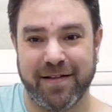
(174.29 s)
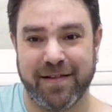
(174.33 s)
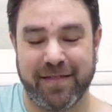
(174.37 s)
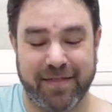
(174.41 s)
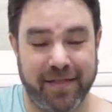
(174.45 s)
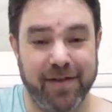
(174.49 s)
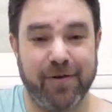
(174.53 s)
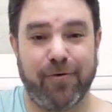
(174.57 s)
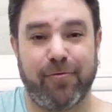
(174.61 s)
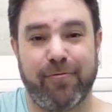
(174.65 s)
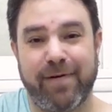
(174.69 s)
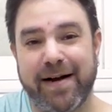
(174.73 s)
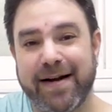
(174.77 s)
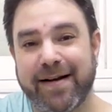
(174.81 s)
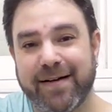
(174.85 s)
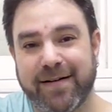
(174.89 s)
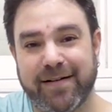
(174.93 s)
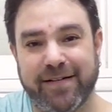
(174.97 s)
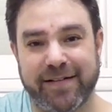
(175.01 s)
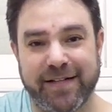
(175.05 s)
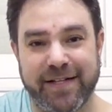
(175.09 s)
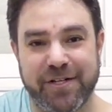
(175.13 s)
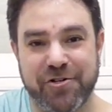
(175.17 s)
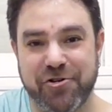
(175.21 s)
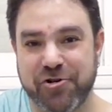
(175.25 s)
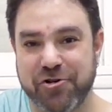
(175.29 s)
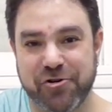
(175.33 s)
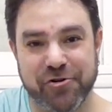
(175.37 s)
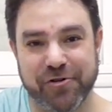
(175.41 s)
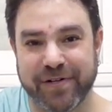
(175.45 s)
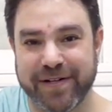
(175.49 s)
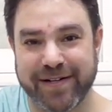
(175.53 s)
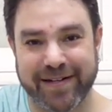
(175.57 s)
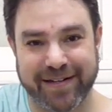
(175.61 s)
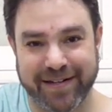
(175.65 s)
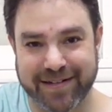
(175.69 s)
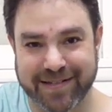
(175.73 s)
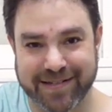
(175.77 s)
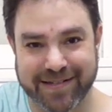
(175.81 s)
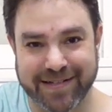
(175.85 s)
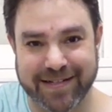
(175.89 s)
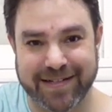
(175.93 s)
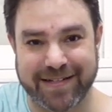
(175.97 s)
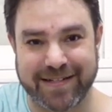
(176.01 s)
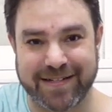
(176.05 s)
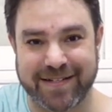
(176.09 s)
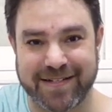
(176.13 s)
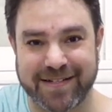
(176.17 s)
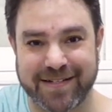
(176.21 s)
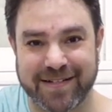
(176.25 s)
theoretically shouldn't
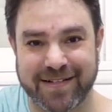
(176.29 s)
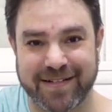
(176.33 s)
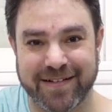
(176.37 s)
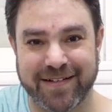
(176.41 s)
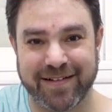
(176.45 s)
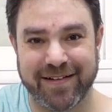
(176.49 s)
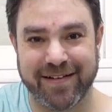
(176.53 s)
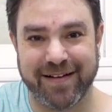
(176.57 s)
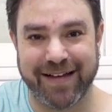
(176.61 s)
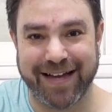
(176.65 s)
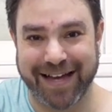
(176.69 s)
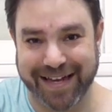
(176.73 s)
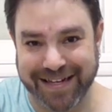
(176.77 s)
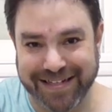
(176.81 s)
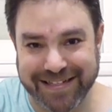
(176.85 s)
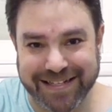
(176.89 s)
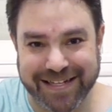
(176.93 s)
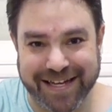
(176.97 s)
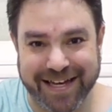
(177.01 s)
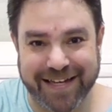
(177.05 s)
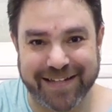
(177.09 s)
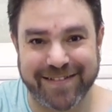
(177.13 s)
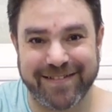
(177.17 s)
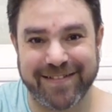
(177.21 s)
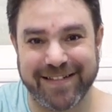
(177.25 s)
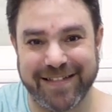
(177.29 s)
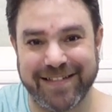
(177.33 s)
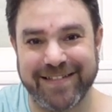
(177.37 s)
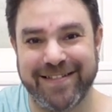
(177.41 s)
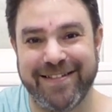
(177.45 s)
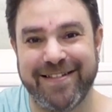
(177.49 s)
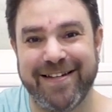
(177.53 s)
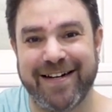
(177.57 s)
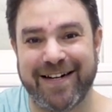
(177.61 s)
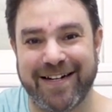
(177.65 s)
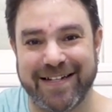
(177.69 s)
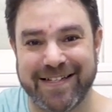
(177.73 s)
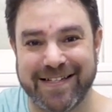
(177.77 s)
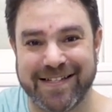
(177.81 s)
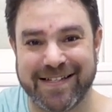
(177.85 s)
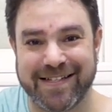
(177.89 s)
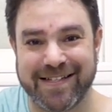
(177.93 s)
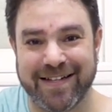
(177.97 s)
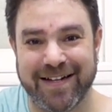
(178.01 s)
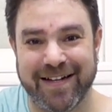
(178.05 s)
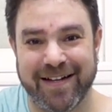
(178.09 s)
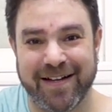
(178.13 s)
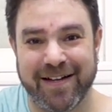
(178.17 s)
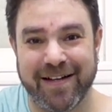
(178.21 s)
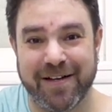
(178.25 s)
exist, and yet it does.